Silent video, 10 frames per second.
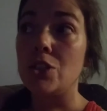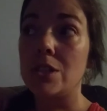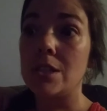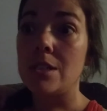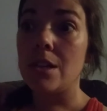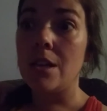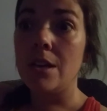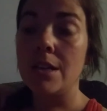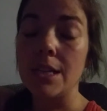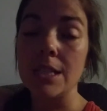just
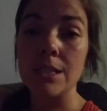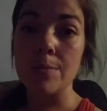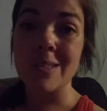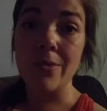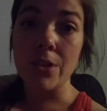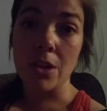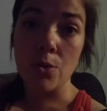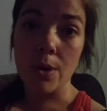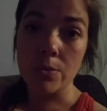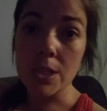get some stuff done
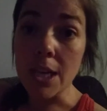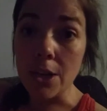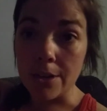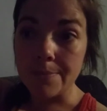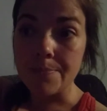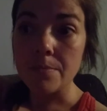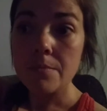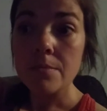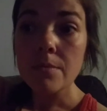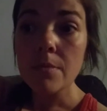around here,
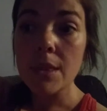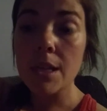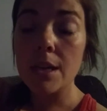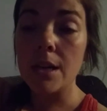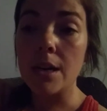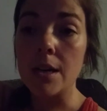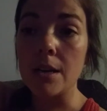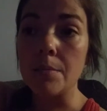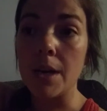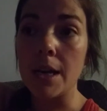
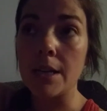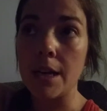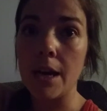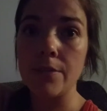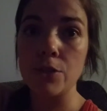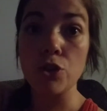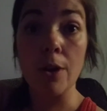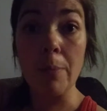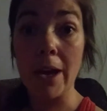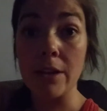and not have to
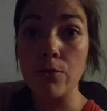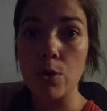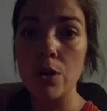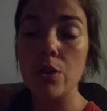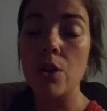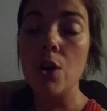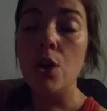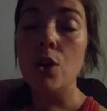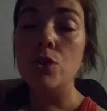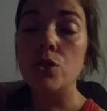drive back and forth.
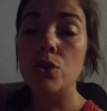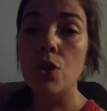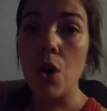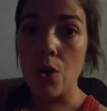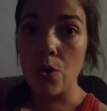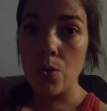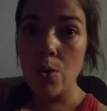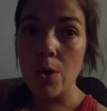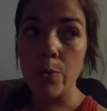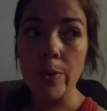
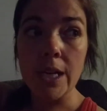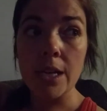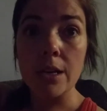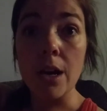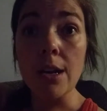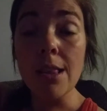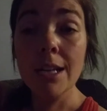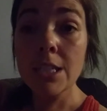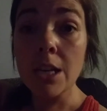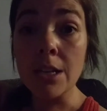So we got a
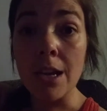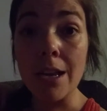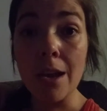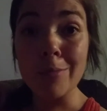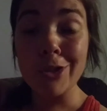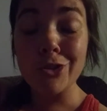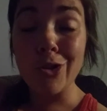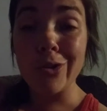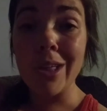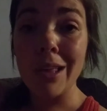lot done, and I'm going to show
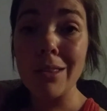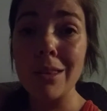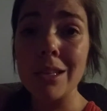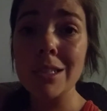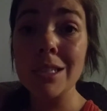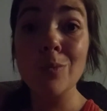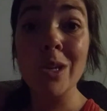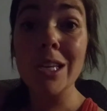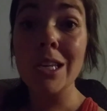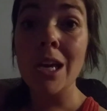you that. This has
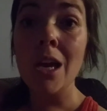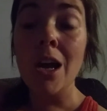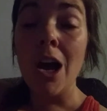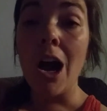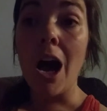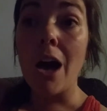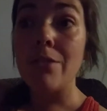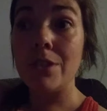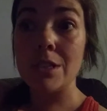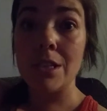been
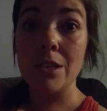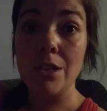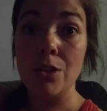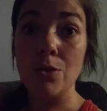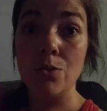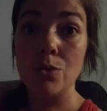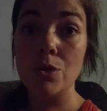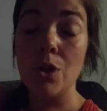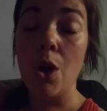obviously a huge